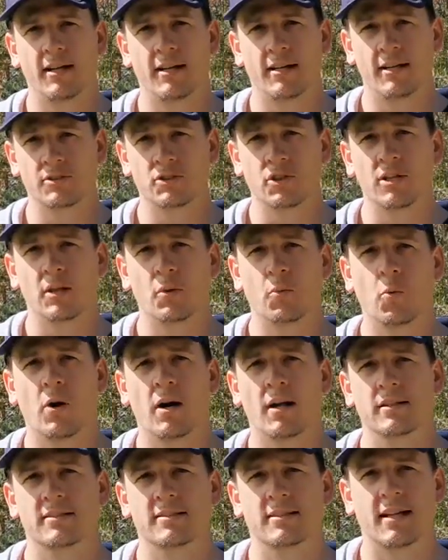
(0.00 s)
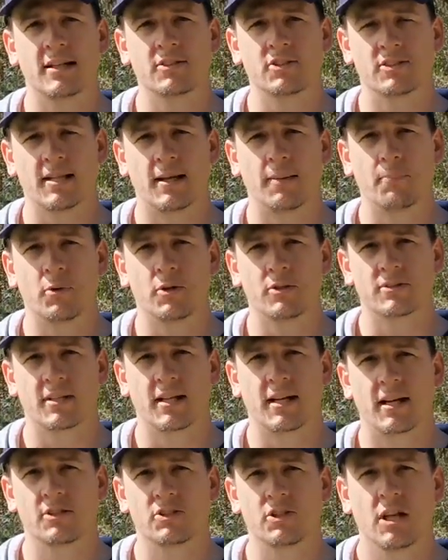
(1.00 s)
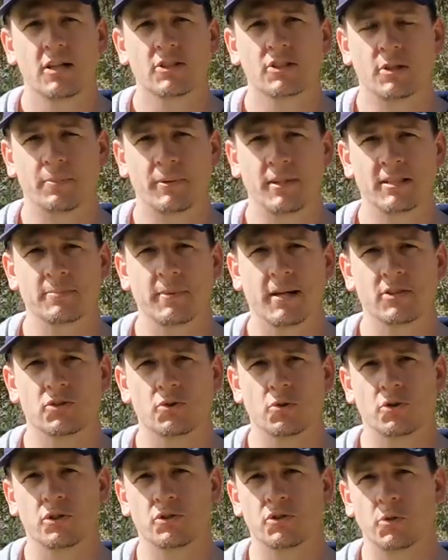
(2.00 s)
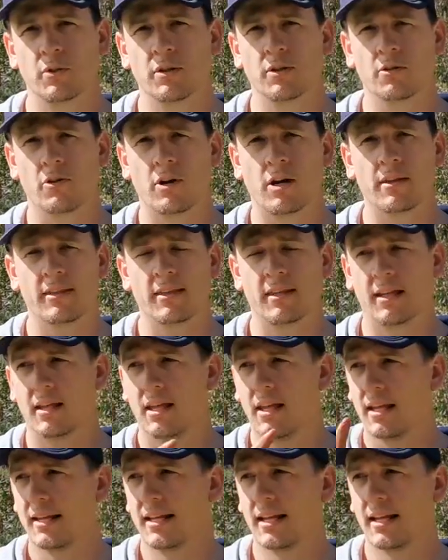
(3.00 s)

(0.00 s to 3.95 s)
It is only one stage attempt per stage, so please make sure you're doing the right thing,